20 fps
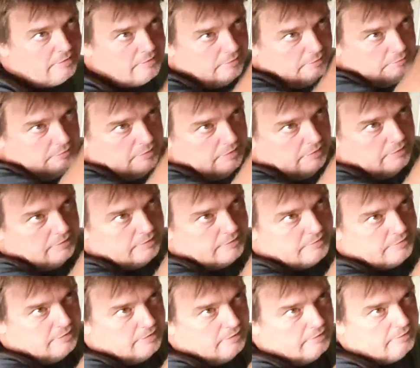So we got it
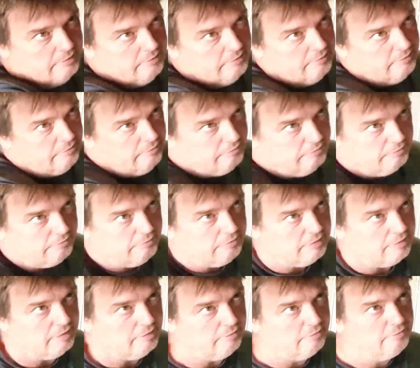set at
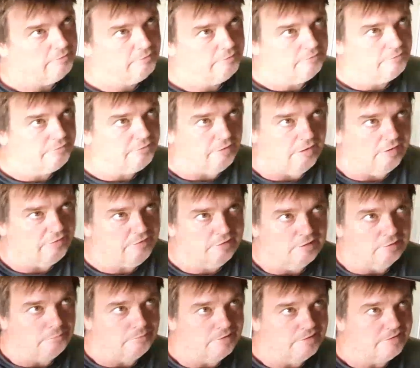5
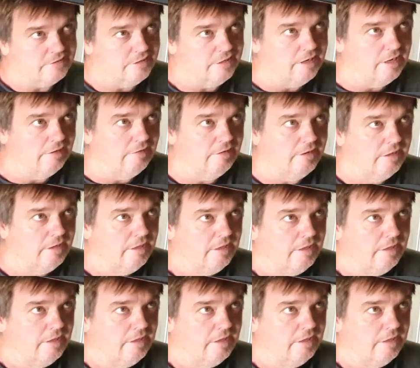kilometres an hour.